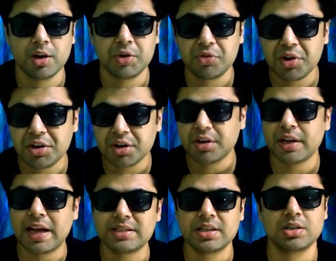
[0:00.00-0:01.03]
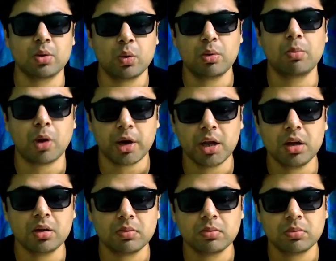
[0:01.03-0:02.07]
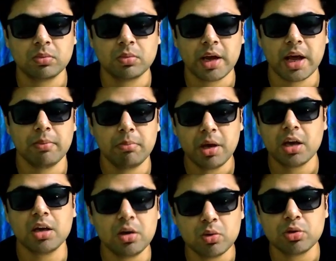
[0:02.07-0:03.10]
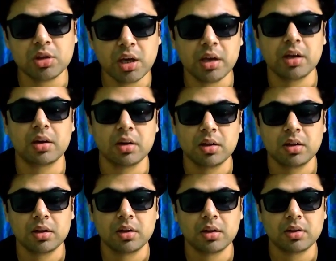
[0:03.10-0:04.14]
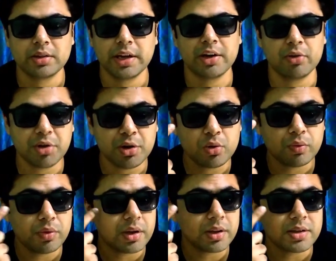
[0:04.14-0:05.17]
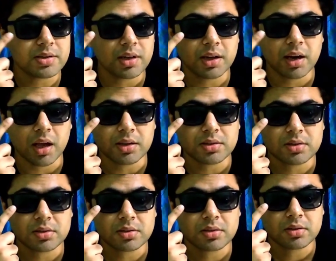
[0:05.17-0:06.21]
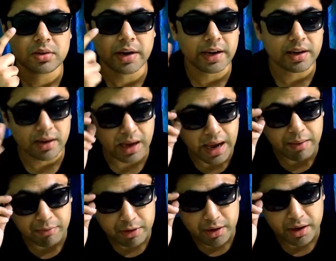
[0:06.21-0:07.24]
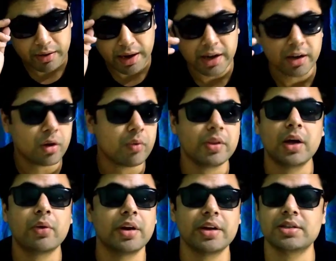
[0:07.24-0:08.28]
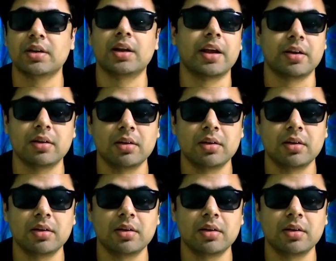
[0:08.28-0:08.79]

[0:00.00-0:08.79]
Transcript: Treat it as his own body and make you think that you need to wear this sunglass. Like I am wearing right now without any sunlight.